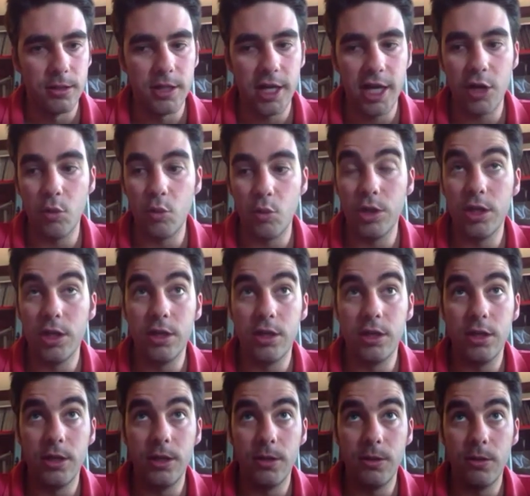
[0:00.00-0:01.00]
Then
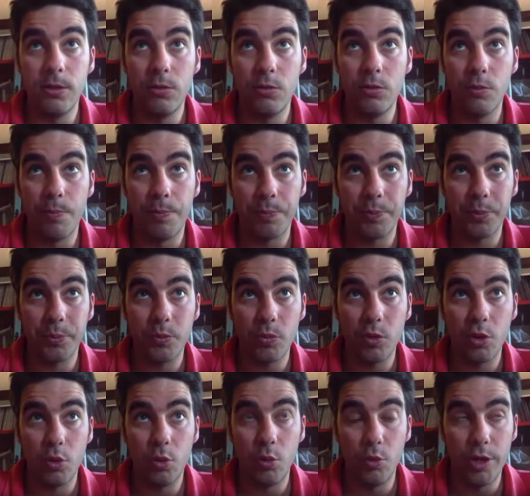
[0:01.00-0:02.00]

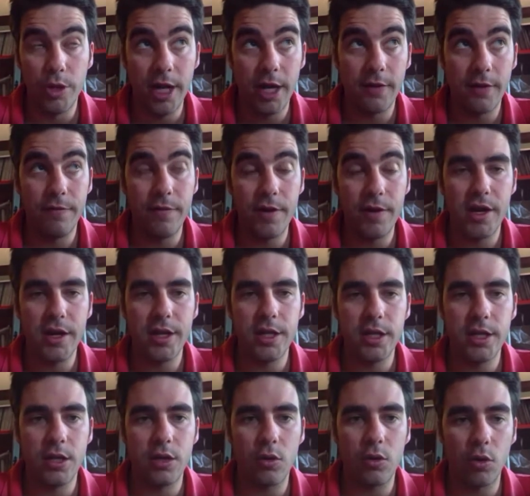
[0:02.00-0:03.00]
we are
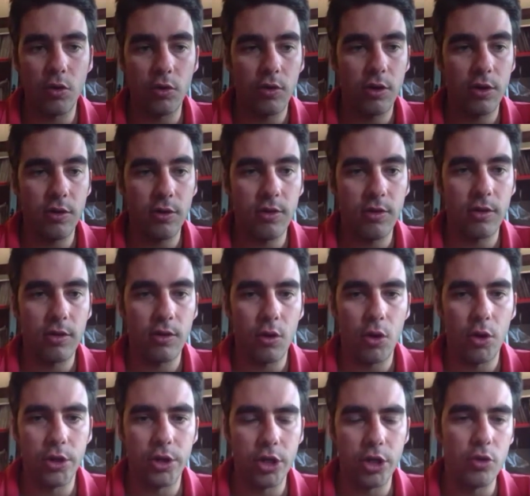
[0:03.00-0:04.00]
very conscious
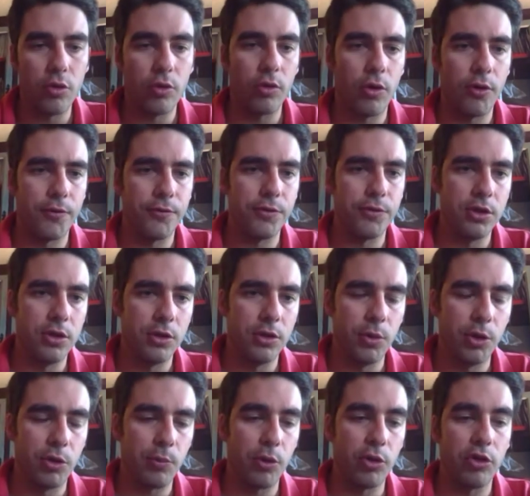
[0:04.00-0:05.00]
on the use of the
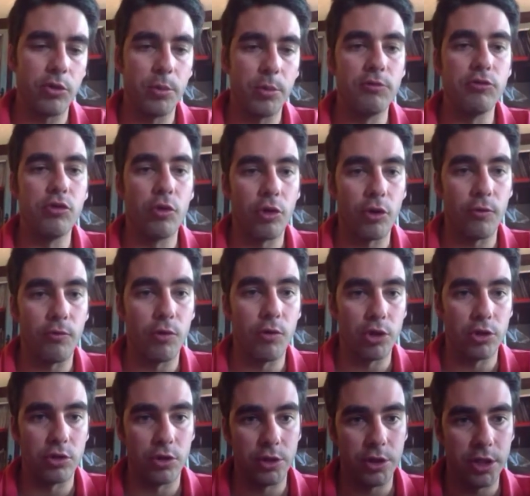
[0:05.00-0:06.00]
responsible use of
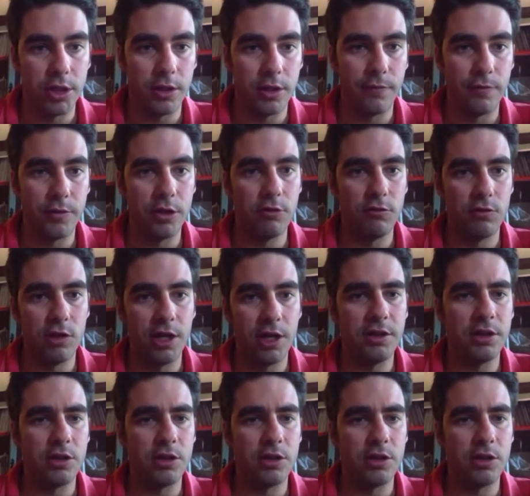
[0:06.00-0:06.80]
water in the field and